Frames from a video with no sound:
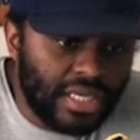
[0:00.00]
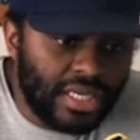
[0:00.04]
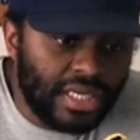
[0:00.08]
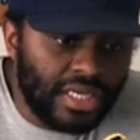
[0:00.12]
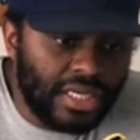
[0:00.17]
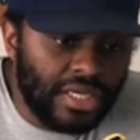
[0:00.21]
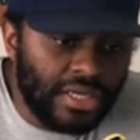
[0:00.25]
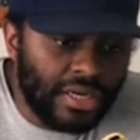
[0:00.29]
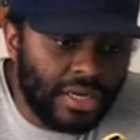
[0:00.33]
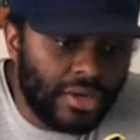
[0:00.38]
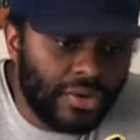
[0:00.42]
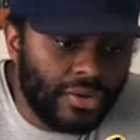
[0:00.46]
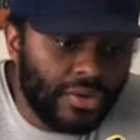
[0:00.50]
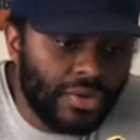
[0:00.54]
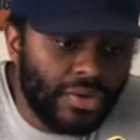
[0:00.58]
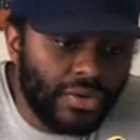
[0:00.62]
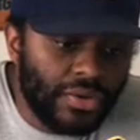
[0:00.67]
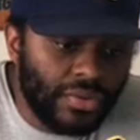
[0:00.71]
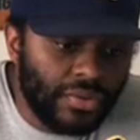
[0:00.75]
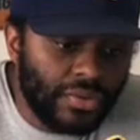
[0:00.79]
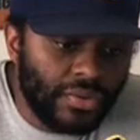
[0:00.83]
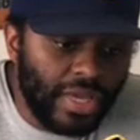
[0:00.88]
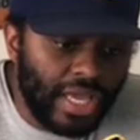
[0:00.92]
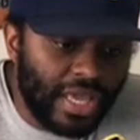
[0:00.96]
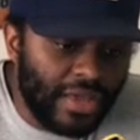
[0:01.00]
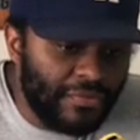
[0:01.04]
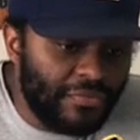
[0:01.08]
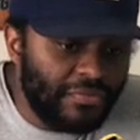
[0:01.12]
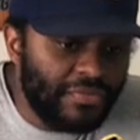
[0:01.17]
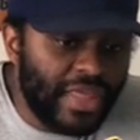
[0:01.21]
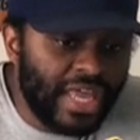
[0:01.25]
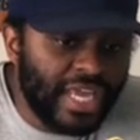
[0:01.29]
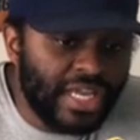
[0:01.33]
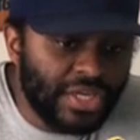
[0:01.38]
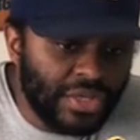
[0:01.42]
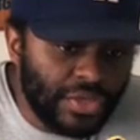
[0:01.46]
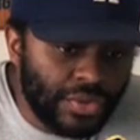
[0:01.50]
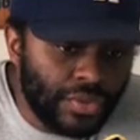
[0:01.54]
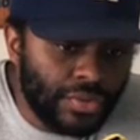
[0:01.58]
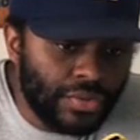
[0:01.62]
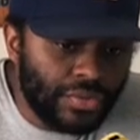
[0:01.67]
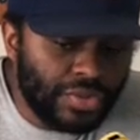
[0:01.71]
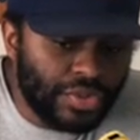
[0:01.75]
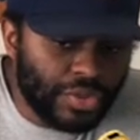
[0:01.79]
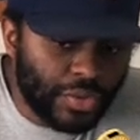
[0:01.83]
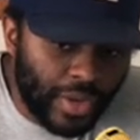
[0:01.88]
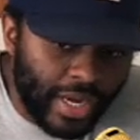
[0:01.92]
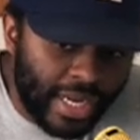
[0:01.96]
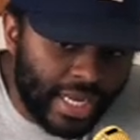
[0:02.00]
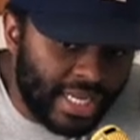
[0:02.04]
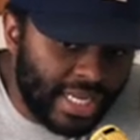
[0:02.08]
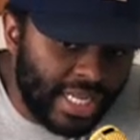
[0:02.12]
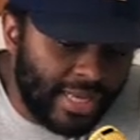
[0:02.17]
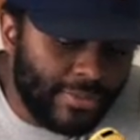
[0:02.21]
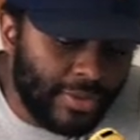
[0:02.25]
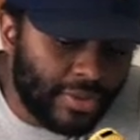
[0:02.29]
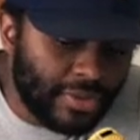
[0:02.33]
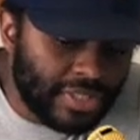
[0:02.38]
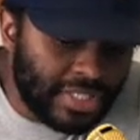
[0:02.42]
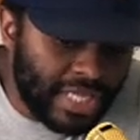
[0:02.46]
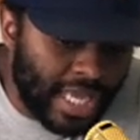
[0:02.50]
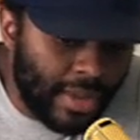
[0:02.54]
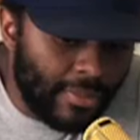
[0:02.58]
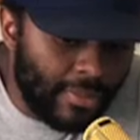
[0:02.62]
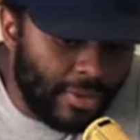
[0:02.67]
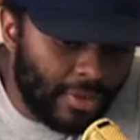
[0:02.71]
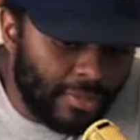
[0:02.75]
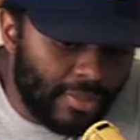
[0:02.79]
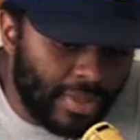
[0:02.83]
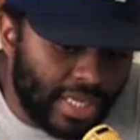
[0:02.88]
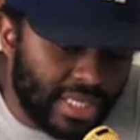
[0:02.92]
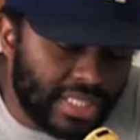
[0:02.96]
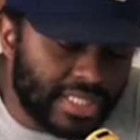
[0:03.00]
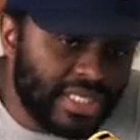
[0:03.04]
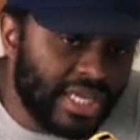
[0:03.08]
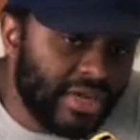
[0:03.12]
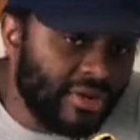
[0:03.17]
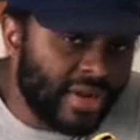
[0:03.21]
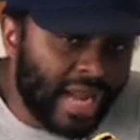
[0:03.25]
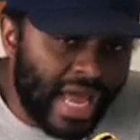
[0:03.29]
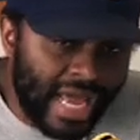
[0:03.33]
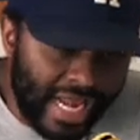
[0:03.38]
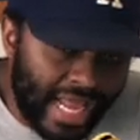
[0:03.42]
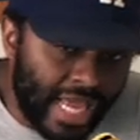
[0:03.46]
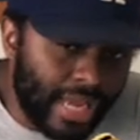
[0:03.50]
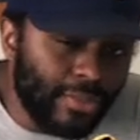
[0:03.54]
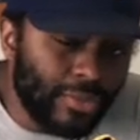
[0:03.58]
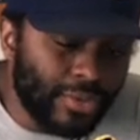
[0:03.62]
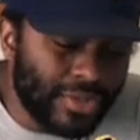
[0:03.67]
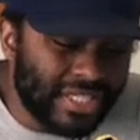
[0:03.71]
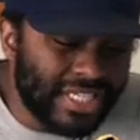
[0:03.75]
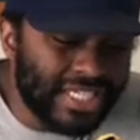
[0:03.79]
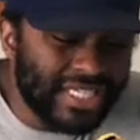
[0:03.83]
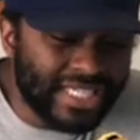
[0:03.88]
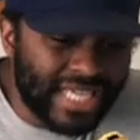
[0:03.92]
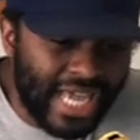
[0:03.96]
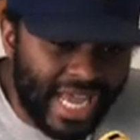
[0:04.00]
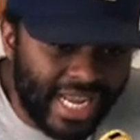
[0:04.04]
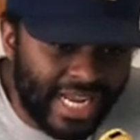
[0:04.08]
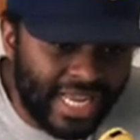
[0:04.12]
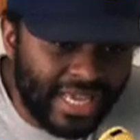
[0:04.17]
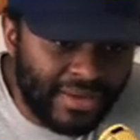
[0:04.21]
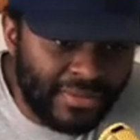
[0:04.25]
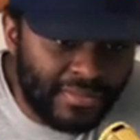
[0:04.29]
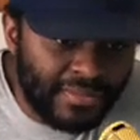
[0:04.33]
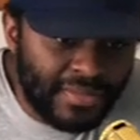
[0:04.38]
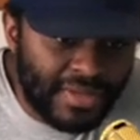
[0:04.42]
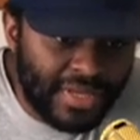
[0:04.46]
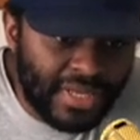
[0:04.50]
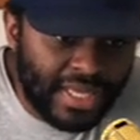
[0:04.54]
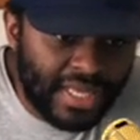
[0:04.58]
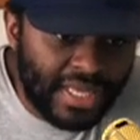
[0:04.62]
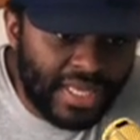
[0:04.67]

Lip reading: you know, if they do trade Deebo Samuel because they're not able to sign him,